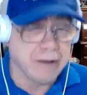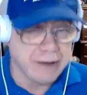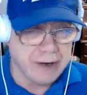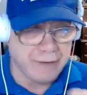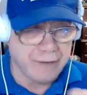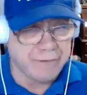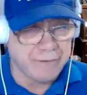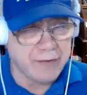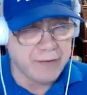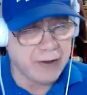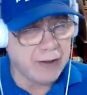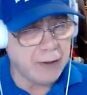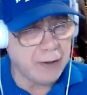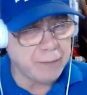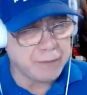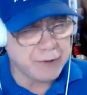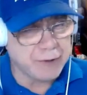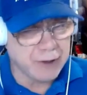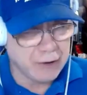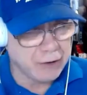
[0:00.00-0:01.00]

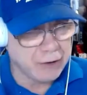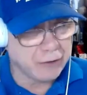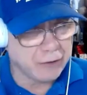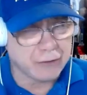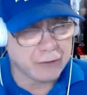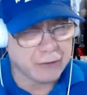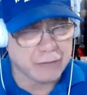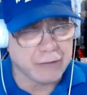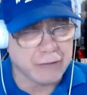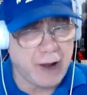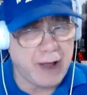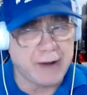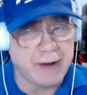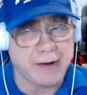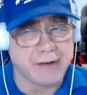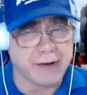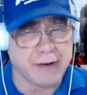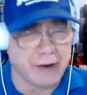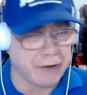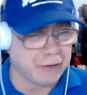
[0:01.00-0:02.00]
developed
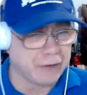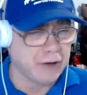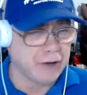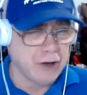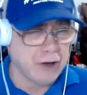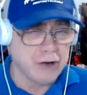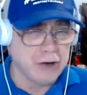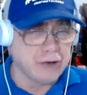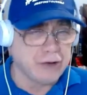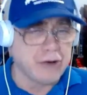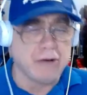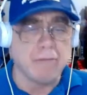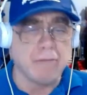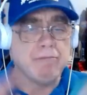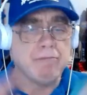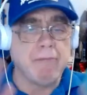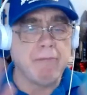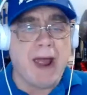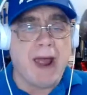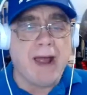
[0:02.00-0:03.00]
strategies to
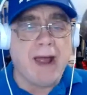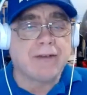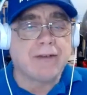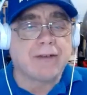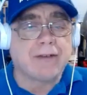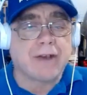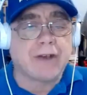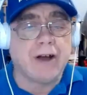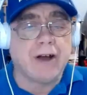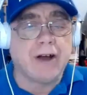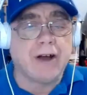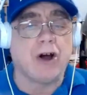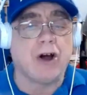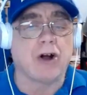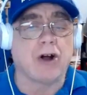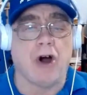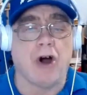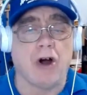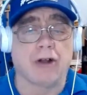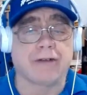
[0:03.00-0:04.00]
mask
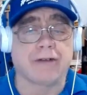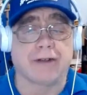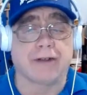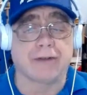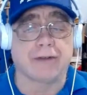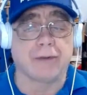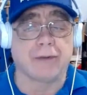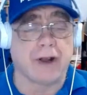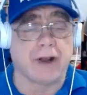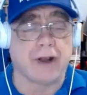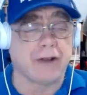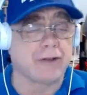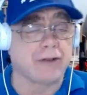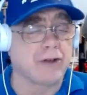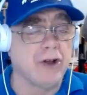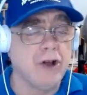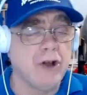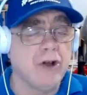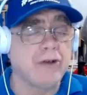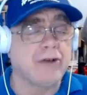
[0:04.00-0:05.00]
our autism traits
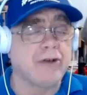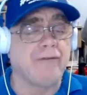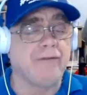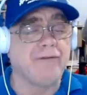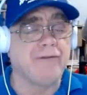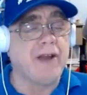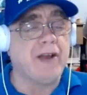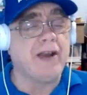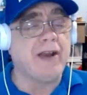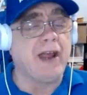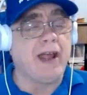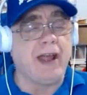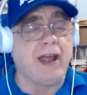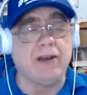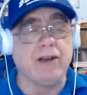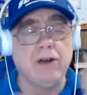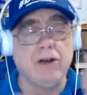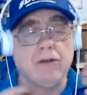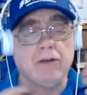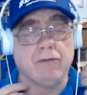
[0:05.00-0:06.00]
to fit
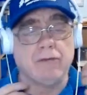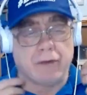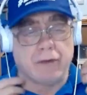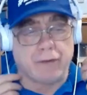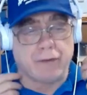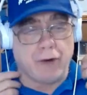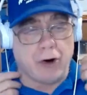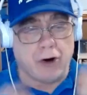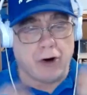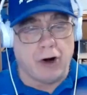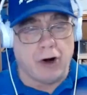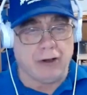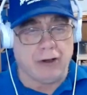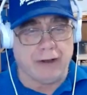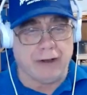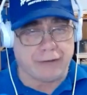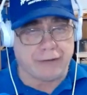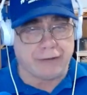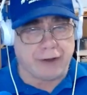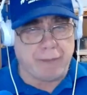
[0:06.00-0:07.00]
in with our
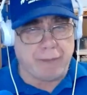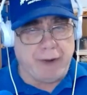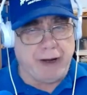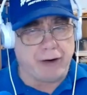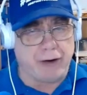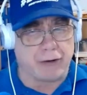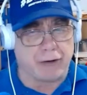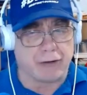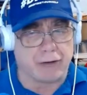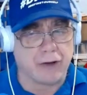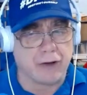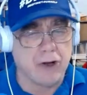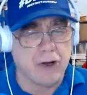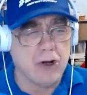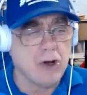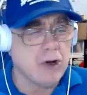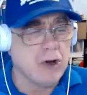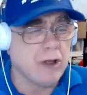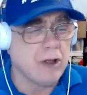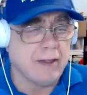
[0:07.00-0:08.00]
autistic peers,
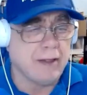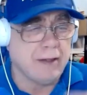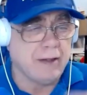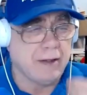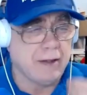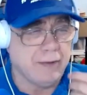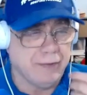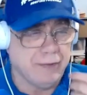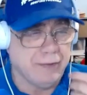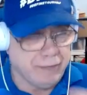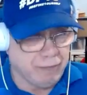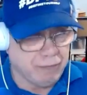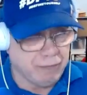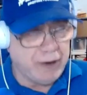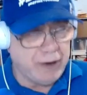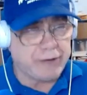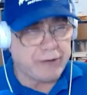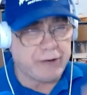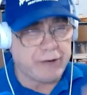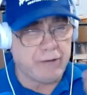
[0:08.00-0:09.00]

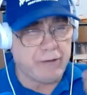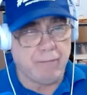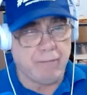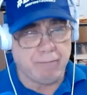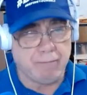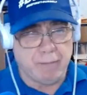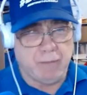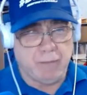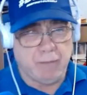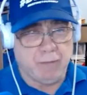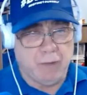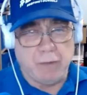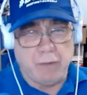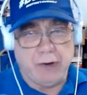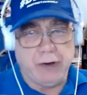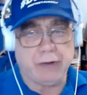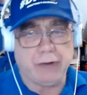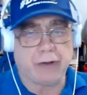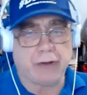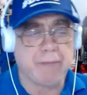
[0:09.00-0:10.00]
which, when
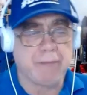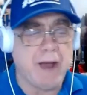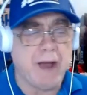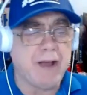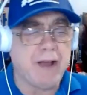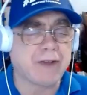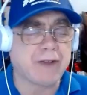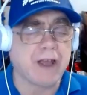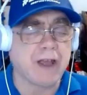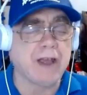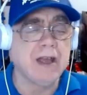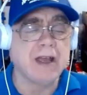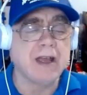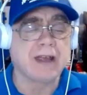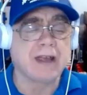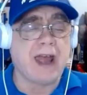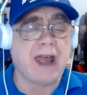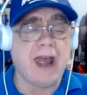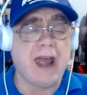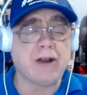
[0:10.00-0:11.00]
we do this masking,
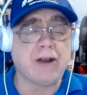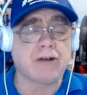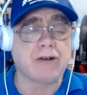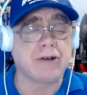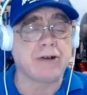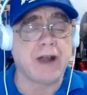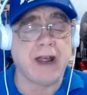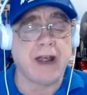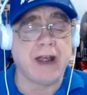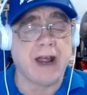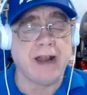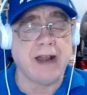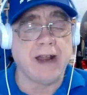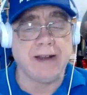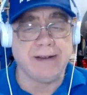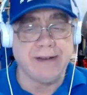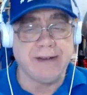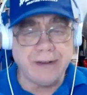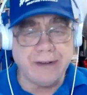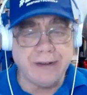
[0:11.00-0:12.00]
can create a
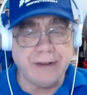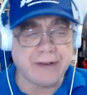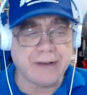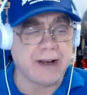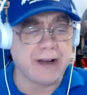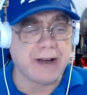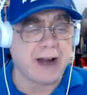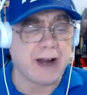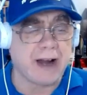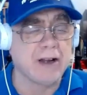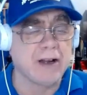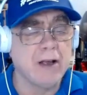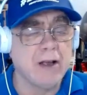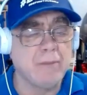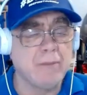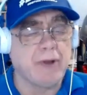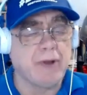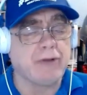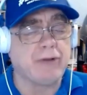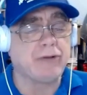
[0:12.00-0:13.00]
disconnect
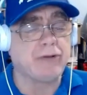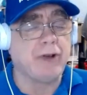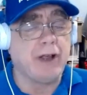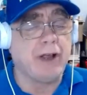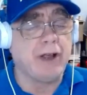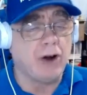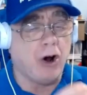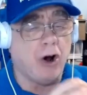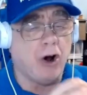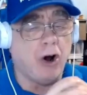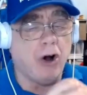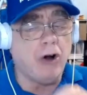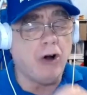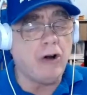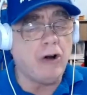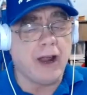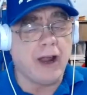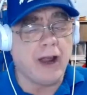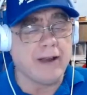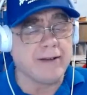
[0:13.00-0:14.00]
between
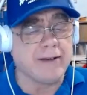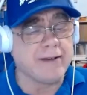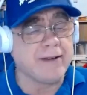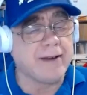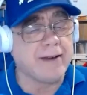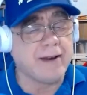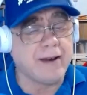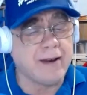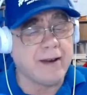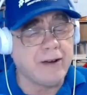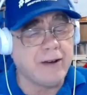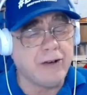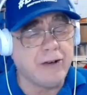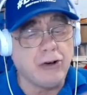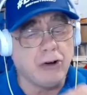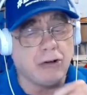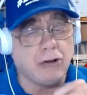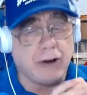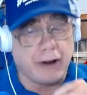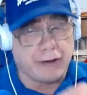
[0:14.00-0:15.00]
our
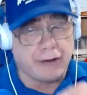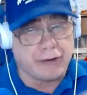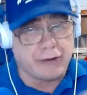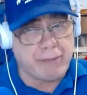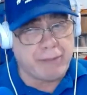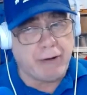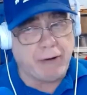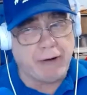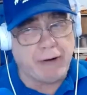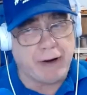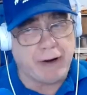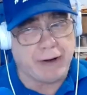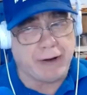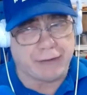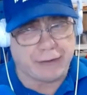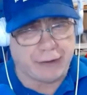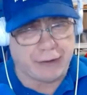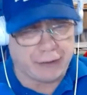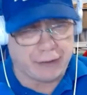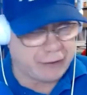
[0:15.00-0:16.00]
internal
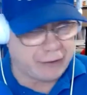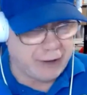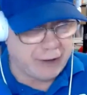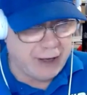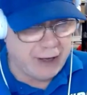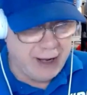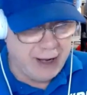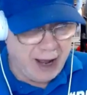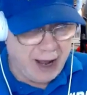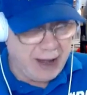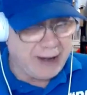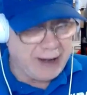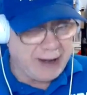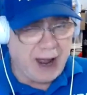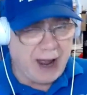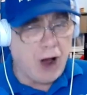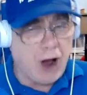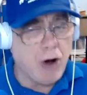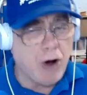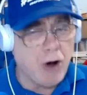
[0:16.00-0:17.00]
experiences and
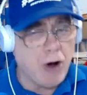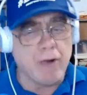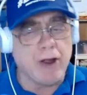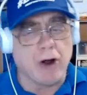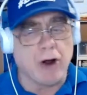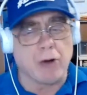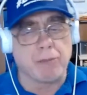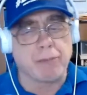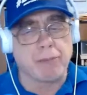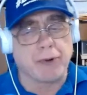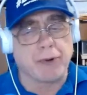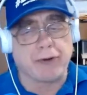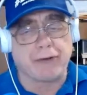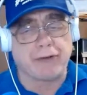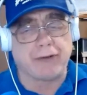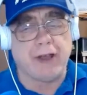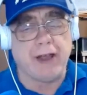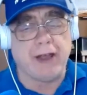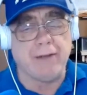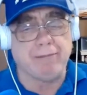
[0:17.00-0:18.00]
how we are
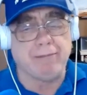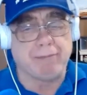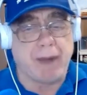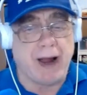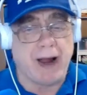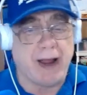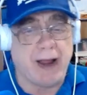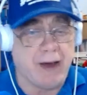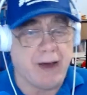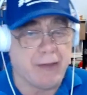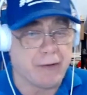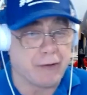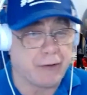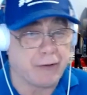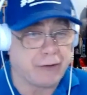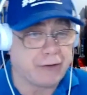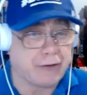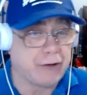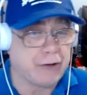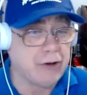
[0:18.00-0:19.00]
perceived by
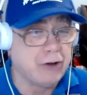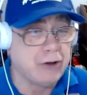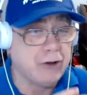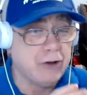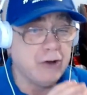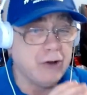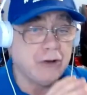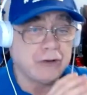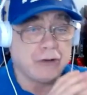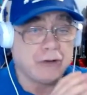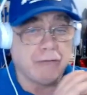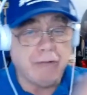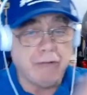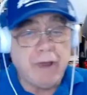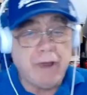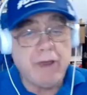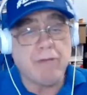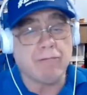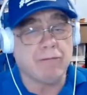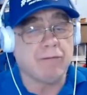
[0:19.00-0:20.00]
others. So
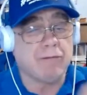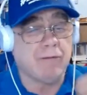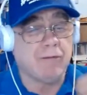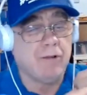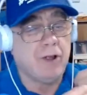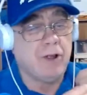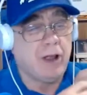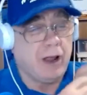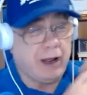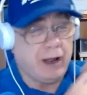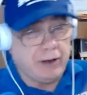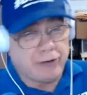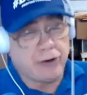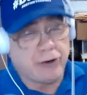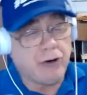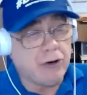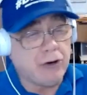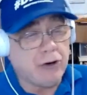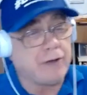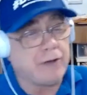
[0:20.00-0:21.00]

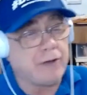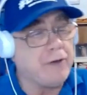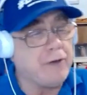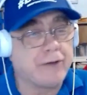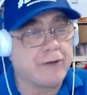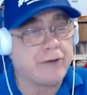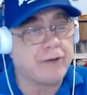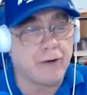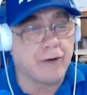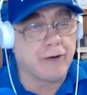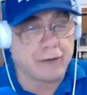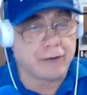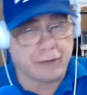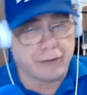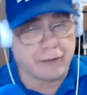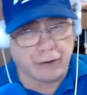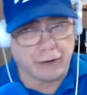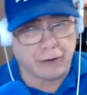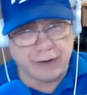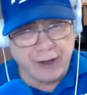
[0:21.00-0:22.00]
internally we see ourselves
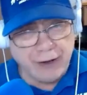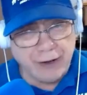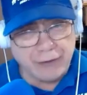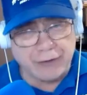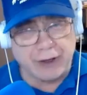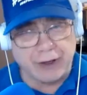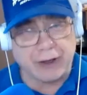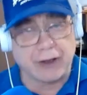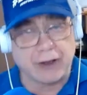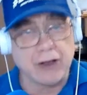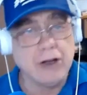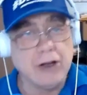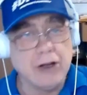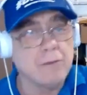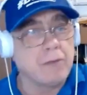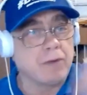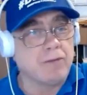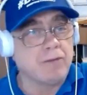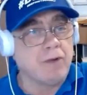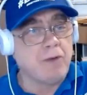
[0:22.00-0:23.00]
as autistic,
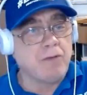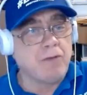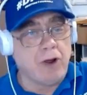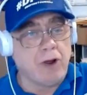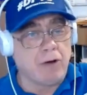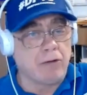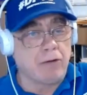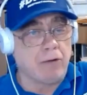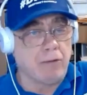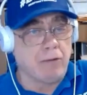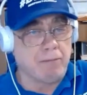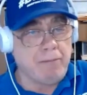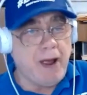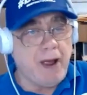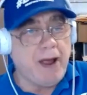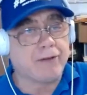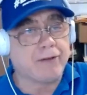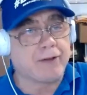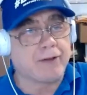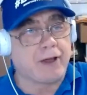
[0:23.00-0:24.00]
but when we are
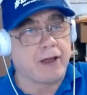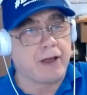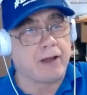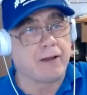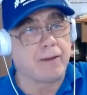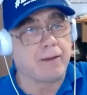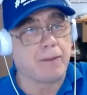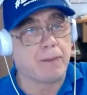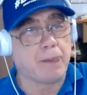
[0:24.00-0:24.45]
masking,